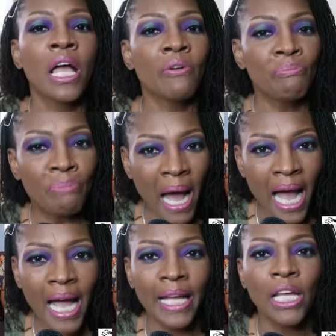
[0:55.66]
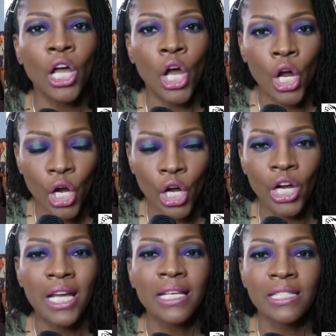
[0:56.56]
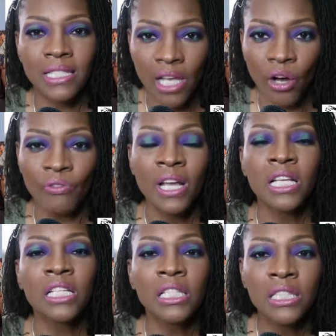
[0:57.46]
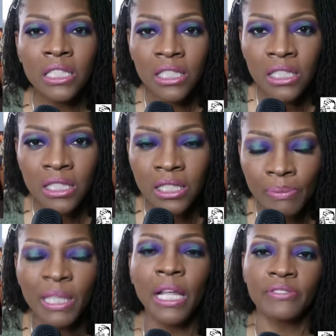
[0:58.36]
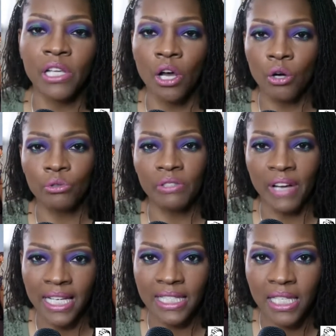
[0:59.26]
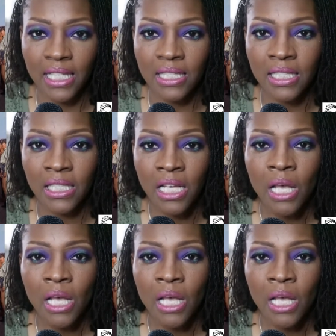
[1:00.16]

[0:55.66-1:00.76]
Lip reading: by herself, to be left to her own devices.